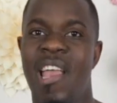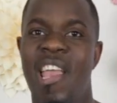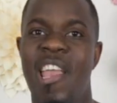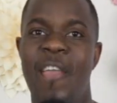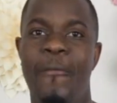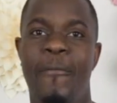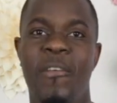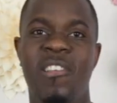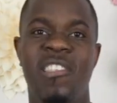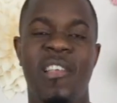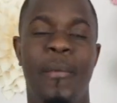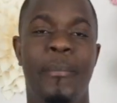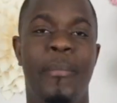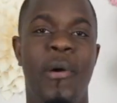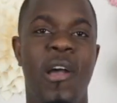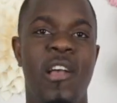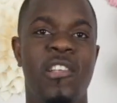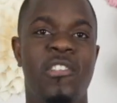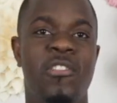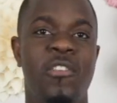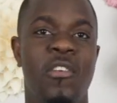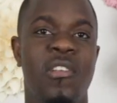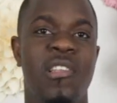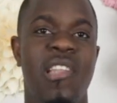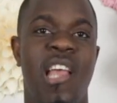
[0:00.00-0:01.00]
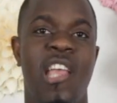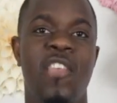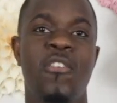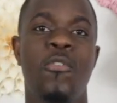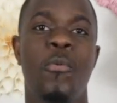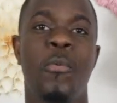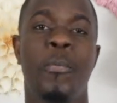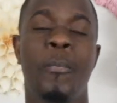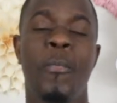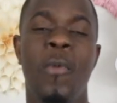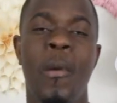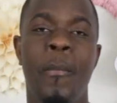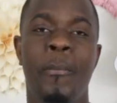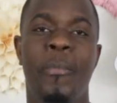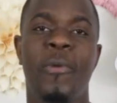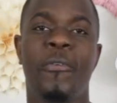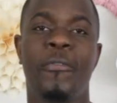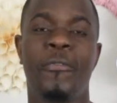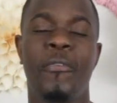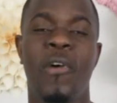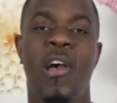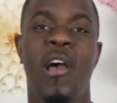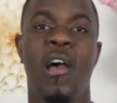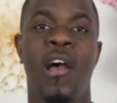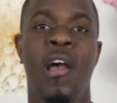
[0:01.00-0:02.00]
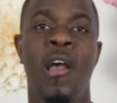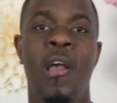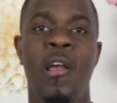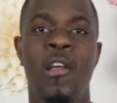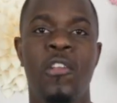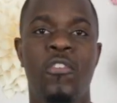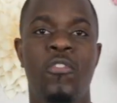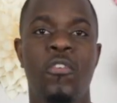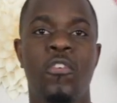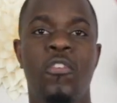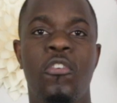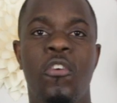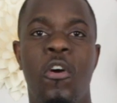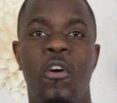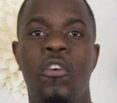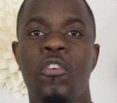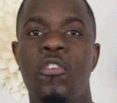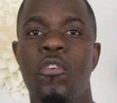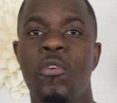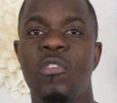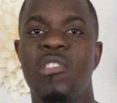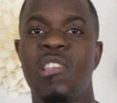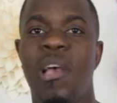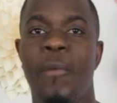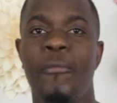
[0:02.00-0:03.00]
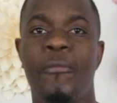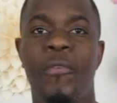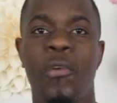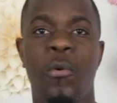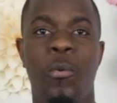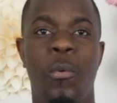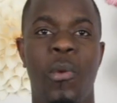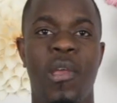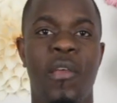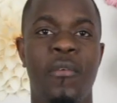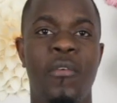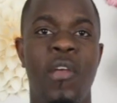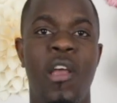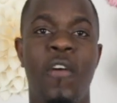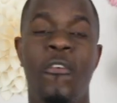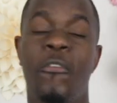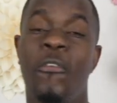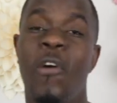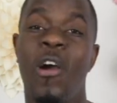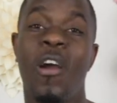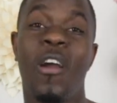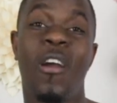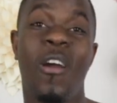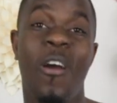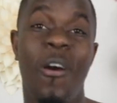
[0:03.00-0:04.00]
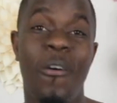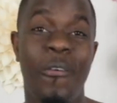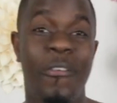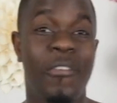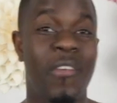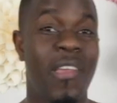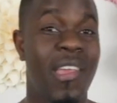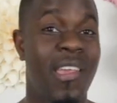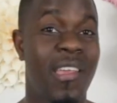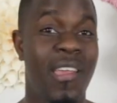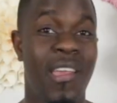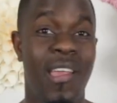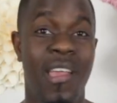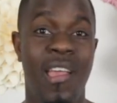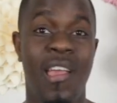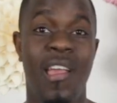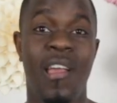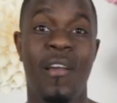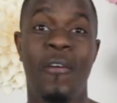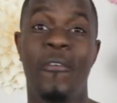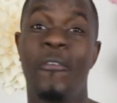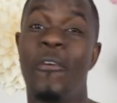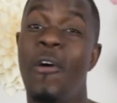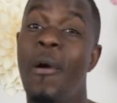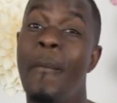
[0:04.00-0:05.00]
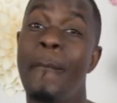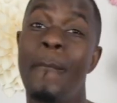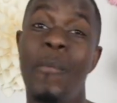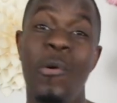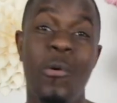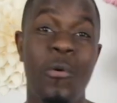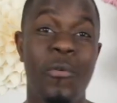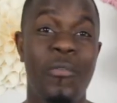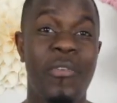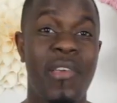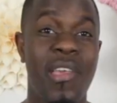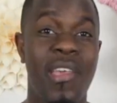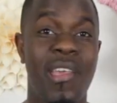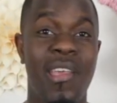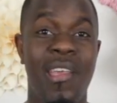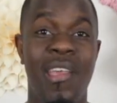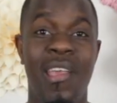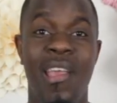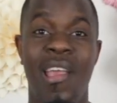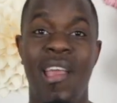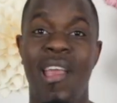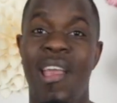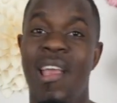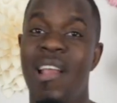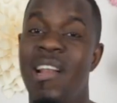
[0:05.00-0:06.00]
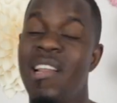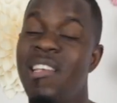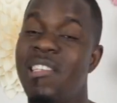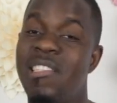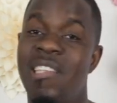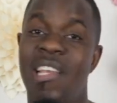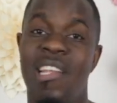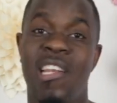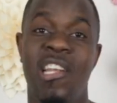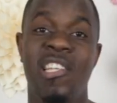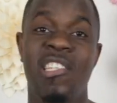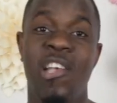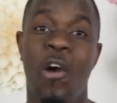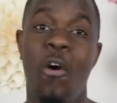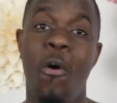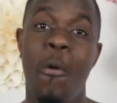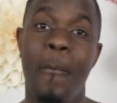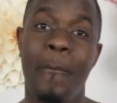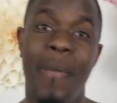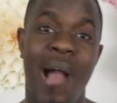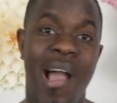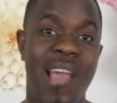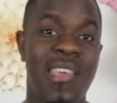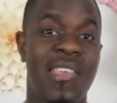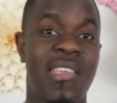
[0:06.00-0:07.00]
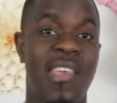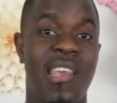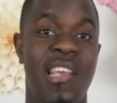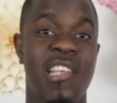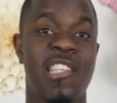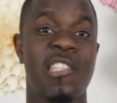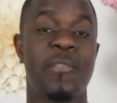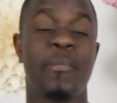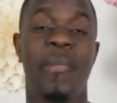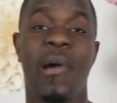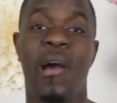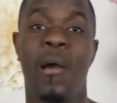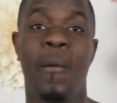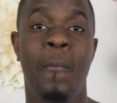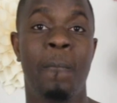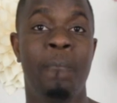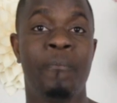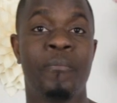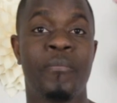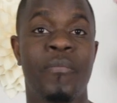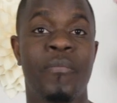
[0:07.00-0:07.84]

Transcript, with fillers: If it's a person that you prefer to go do something with, for a coffee, for a movie, listen, these are all my things, but